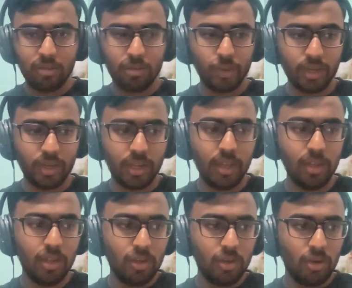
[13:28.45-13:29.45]
quickly
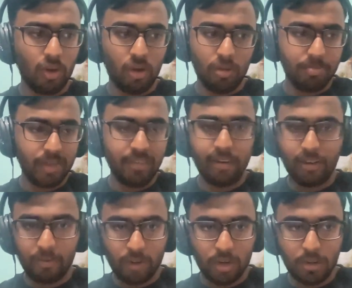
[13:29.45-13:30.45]
or even
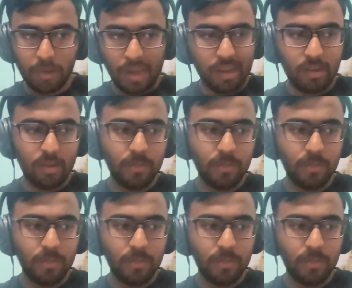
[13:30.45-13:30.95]
revert back.